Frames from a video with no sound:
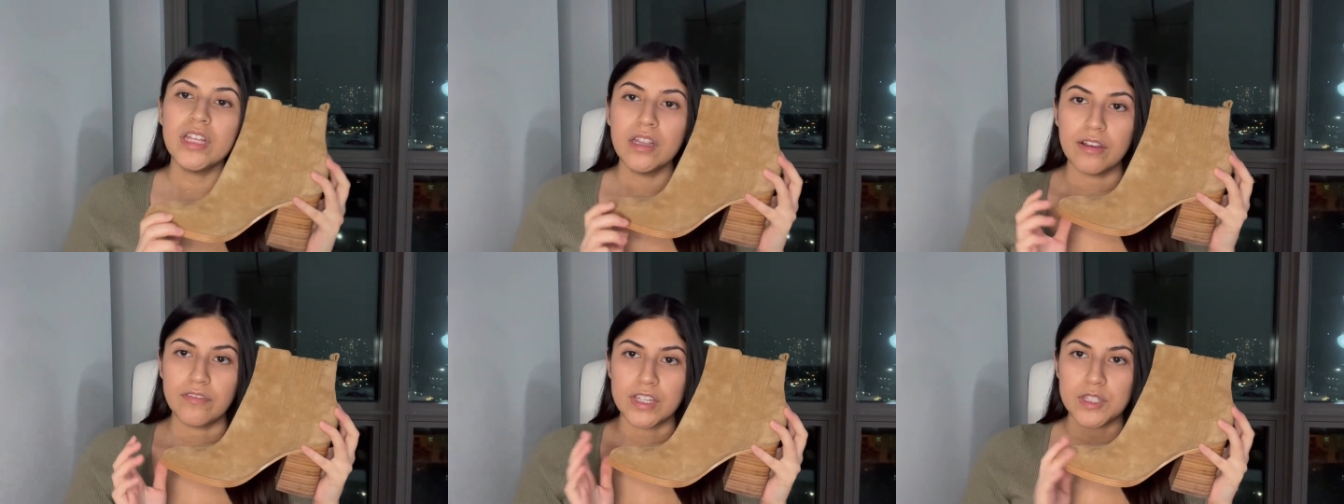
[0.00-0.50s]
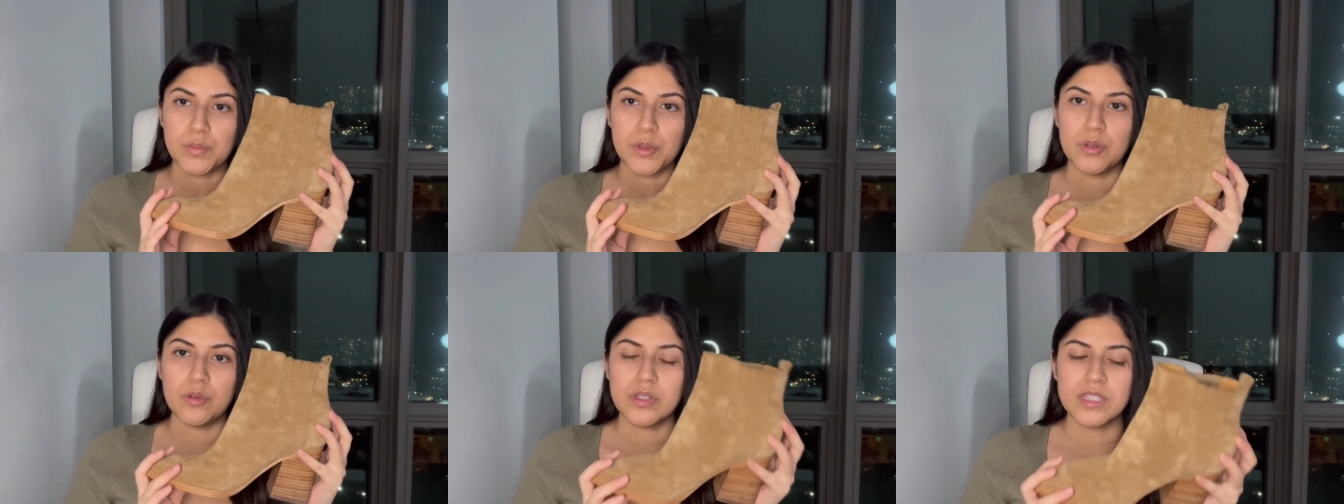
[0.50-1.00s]
love these
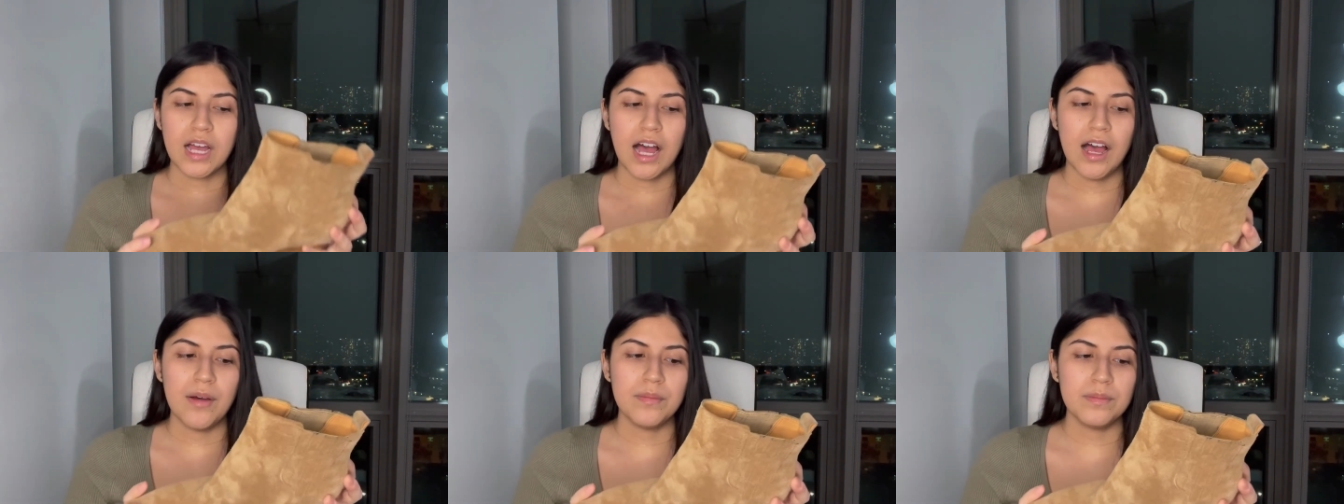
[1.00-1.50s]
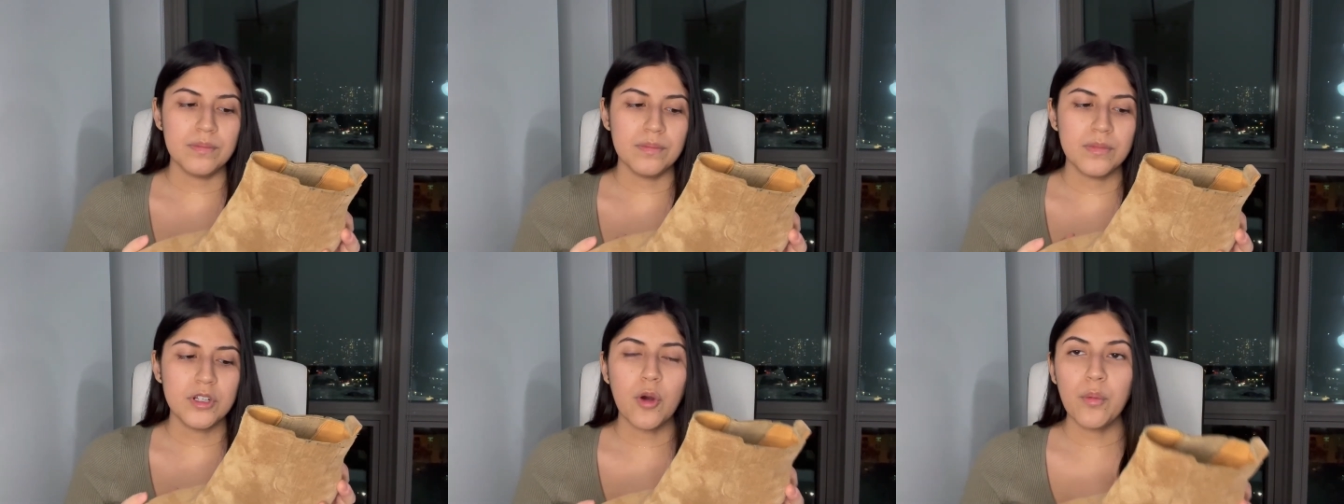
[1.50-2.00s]
boots.
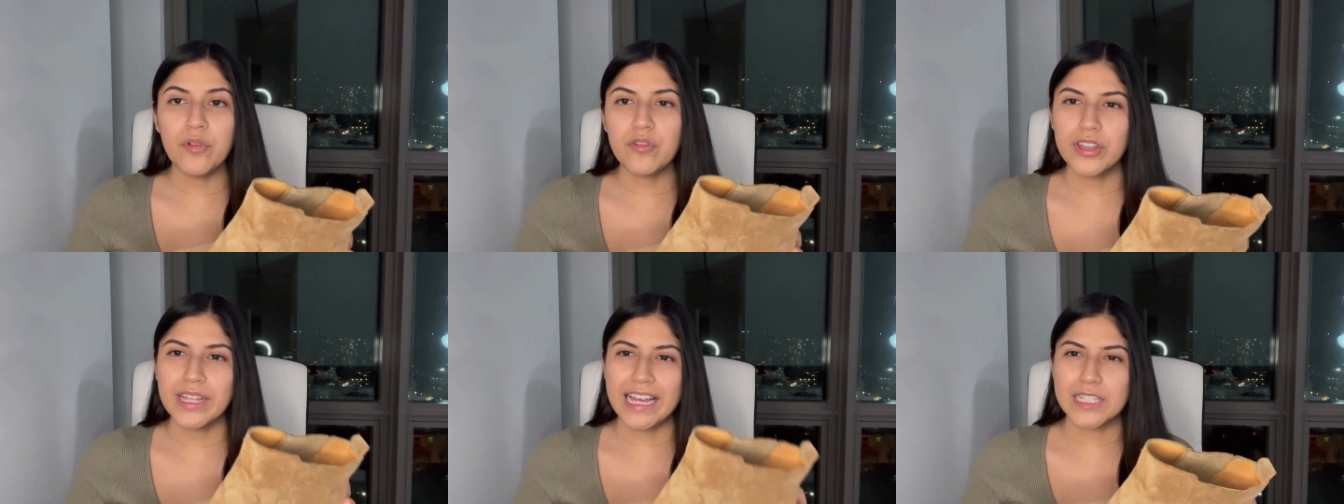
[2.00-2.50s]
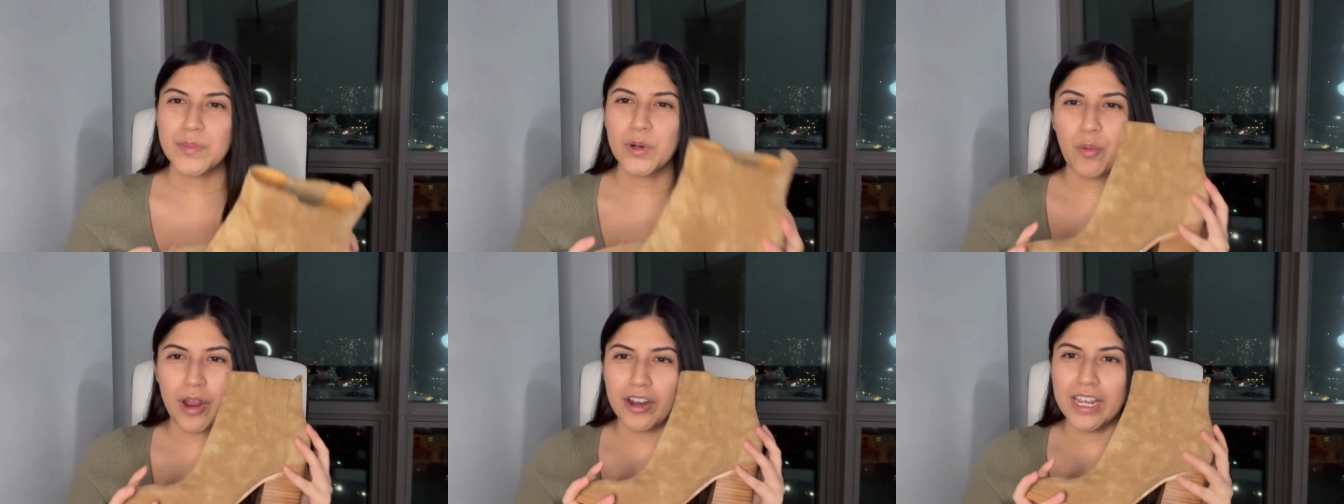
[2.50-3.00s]
No one really has been
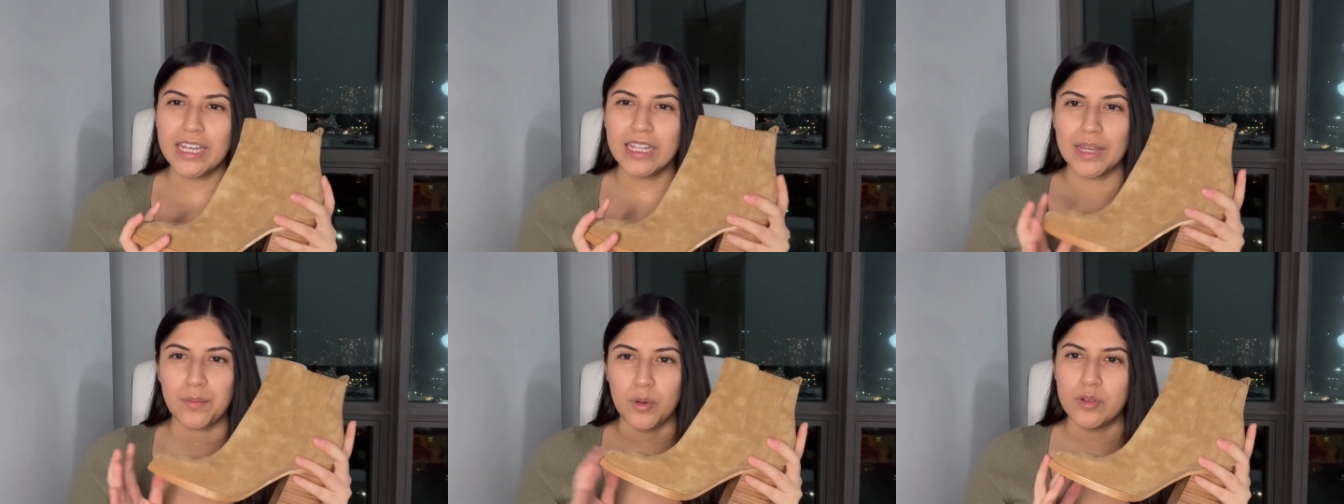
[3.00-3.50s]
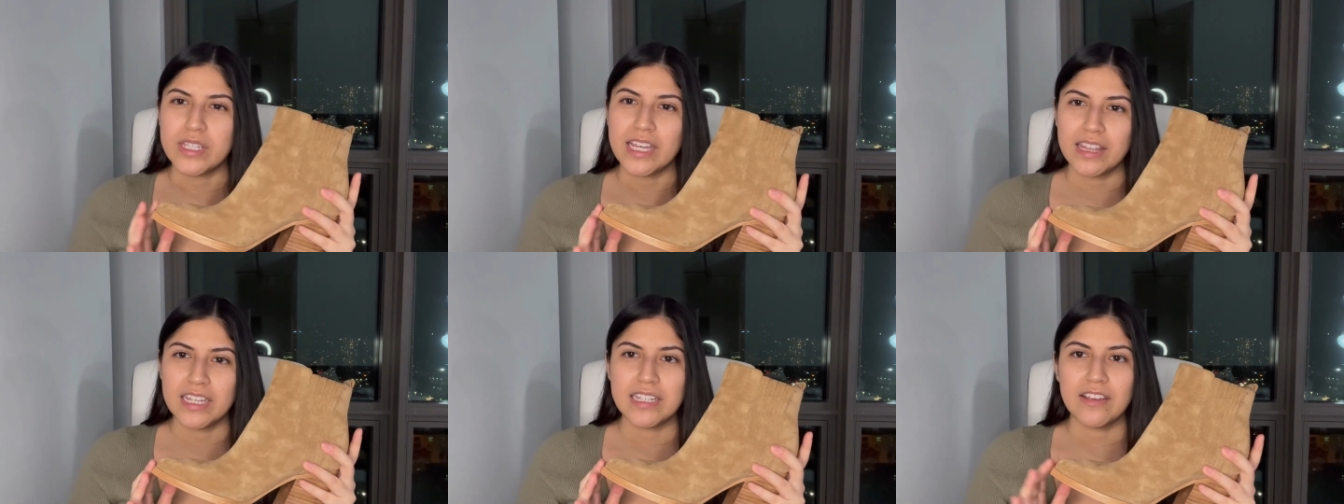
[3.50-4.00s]
wearing like boots like
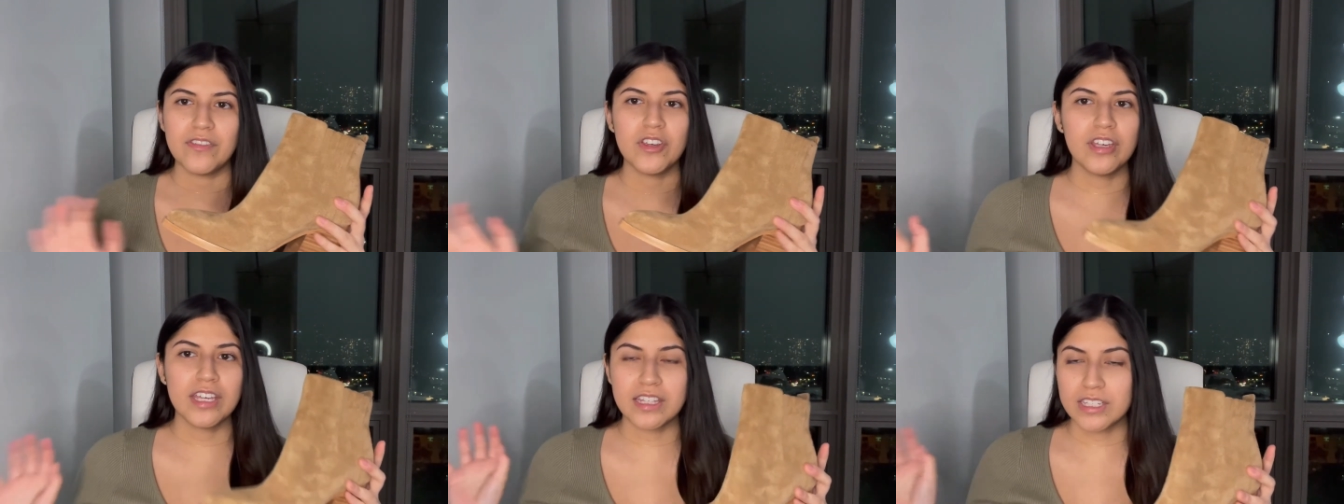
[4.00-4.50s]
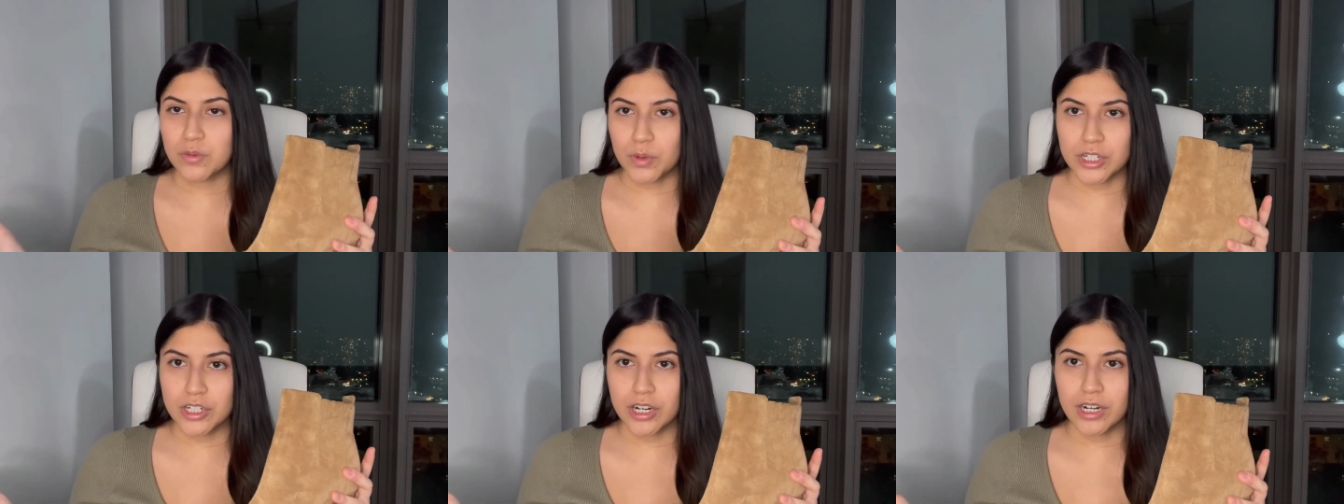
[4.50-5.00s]
this, I feel like, this
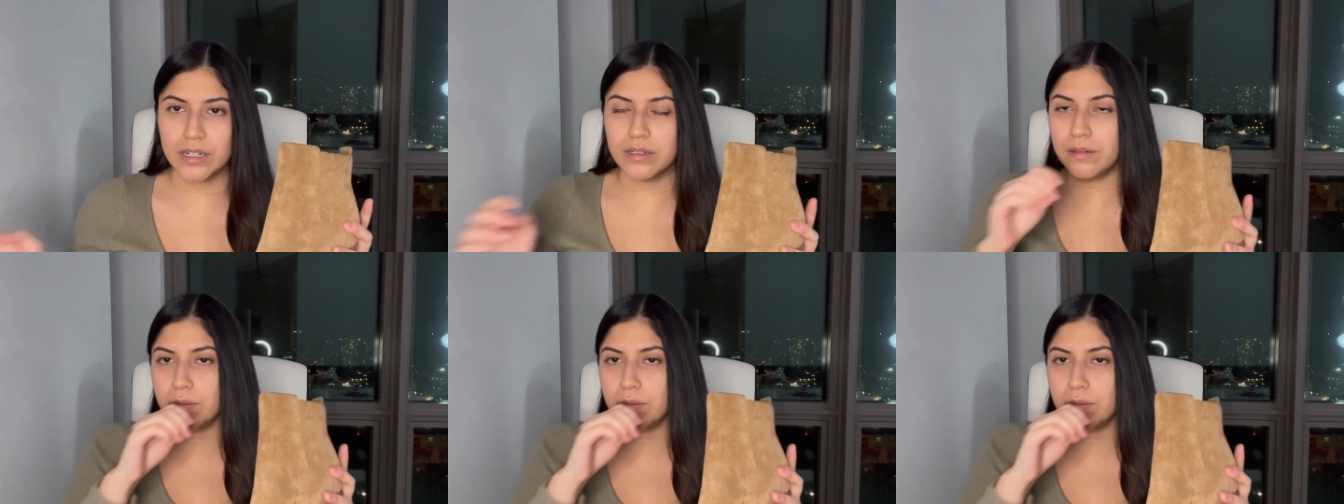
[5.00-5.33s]
winter.